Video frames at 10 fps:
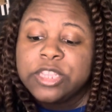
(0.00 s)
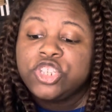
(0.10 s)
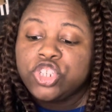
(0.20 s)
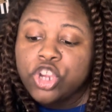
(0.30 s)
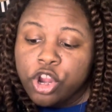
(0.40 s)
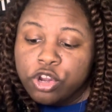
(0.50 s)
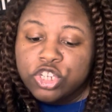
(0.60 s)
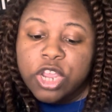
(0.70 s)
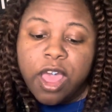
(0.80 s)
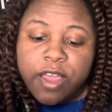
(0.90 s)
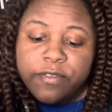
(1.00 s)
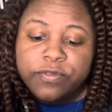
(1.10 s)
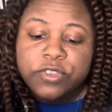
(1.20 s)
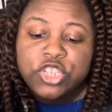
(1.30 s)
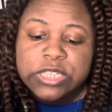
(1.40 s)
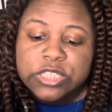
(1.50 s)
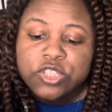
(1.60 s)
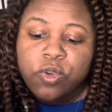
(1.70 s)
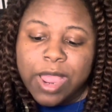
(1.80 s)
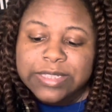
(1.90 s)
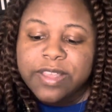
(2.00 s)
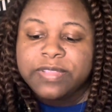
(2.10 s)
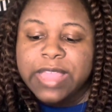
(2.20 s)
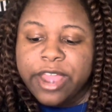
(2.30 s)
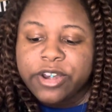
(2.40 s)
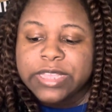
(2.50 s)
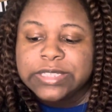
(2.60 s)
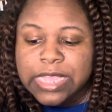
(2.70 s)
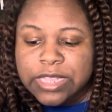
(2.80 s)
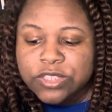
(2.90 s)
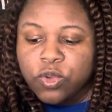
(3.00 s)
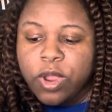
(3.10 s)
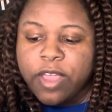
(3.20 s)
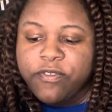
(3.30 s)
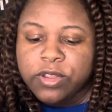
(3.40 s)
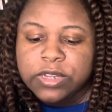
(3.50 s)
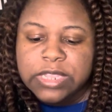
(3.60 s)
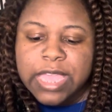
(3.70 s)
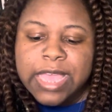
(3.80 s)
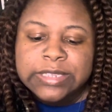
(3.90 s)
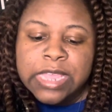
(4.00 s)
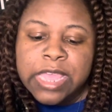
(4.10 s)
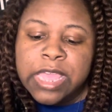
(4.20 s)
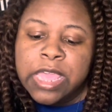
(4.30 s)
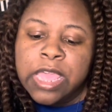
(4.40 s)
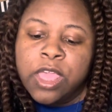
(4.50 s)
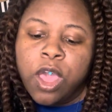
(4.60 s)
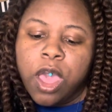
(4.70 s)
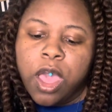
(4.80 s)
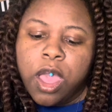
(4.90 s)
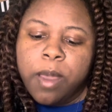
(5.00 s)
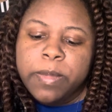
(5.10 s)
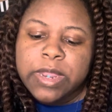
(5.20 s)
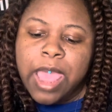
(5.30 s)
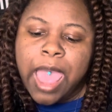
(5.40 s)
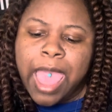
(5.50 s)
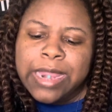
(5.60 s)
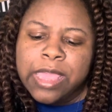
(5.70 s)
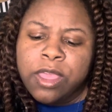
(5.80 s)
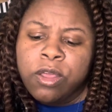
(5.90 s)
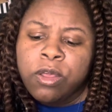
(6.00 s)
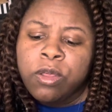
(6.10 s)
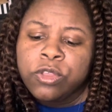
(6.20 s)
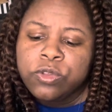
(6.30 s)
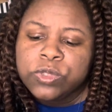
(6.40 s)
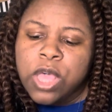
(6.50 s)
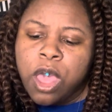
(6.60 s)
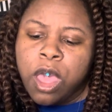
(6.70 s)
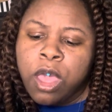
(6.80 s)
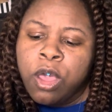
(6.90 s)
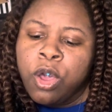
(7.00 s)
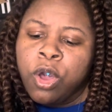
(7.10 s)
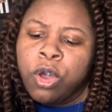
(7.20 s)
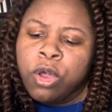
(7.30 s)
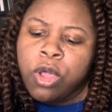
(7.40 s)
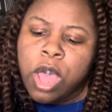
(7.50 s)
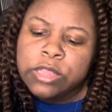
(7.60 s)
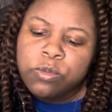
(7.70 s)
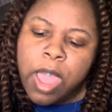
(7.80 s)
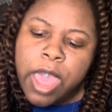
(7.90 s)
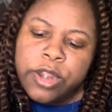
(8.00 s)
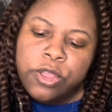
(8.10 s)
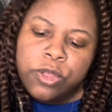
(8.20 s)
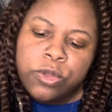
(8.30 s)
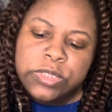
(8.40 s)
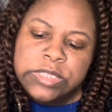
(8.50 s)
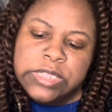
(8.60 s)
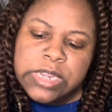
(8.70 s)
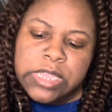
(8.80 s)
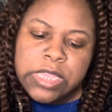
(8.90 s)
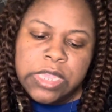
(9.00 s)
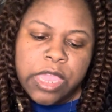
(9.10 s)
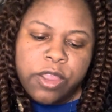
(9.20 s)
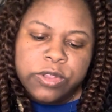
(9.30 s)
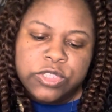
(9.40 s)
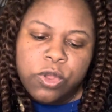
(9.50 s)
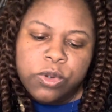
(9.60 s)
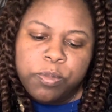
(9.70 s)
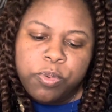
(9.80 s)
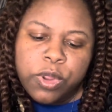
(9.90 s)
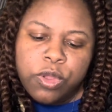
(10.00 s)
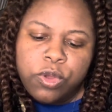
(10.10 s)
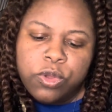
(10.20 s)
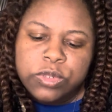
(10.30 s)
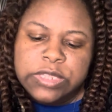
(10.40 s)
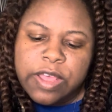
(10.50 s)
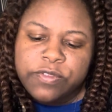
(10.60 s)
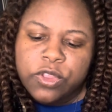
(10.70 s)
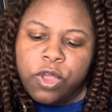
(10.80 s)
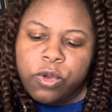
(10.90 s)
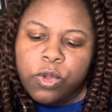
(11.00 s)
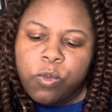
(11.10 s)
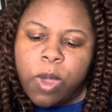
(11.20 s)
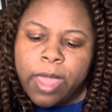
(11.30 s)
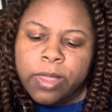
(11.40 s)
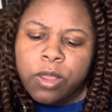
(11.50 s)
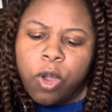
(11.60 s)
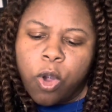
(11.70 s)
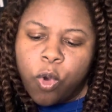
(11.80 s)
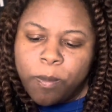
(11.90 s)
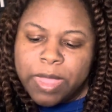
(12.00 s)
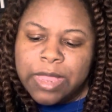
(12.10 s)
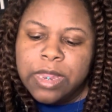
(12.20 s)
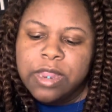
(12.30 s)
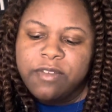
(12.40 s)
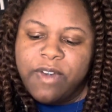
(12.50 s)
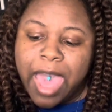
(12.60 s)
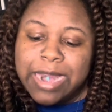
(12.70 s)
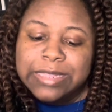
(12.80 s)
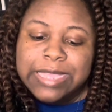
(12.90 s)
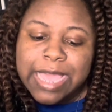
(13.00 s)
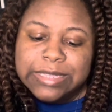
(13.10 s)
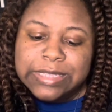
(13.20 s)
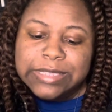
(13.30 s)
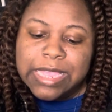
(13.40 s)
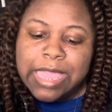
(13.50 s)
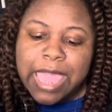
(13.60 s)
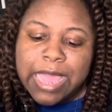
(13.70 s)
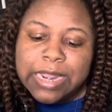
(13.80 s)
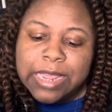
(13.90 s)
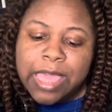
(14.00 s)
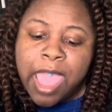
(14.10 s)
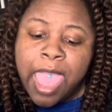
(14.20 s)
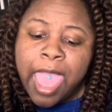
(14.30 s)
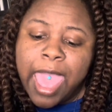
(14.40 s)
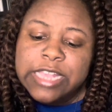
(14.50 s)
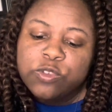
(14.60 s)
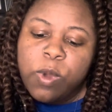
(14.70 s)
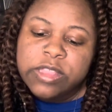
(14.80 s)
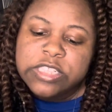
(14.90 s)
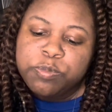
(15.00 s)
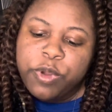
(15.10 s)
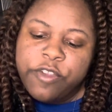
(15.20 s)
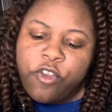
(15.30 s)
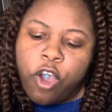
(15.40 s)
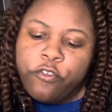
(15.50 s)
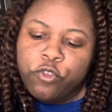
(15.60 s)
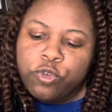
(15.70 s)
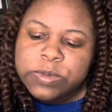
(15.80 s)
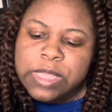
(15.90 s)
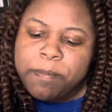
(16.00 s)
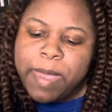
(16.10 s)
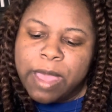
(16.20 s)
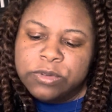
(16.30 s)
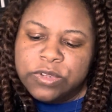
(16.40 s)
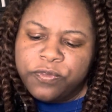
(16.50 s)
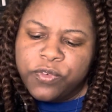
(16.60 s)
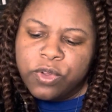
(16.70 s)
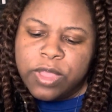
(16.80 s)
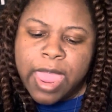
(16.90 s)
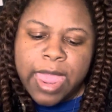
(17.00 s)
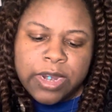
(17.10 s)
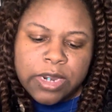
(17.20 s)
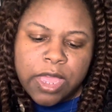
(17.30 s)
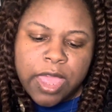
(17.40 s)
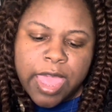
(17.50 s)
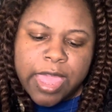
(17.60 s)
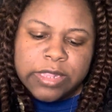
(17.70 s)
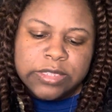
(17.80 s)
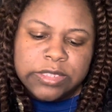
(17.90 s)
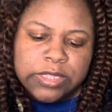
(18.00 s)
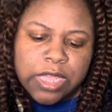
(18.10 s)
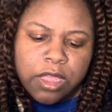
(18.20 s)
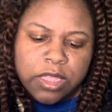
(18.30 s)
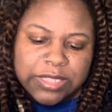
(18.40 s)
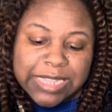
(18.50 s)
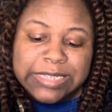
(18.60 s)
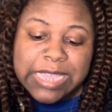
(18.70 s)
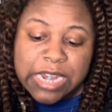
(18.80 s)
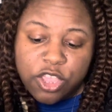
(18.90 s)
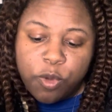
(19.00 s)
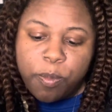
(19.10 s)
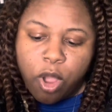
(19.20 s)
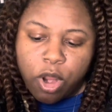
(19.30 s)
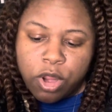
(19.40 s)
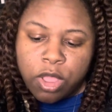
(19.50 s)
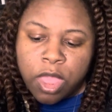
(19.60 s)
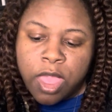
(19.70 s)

Church of Jesus Christ of Latter-day Saints, or FLDS, in Hidell, Utah, Colorado City, Arizona, Pringle, South Dakota, Wyoming, Nevada, Texas, and Canada, as well as break-off groups in Bountiful, Canada, and Centennial Park,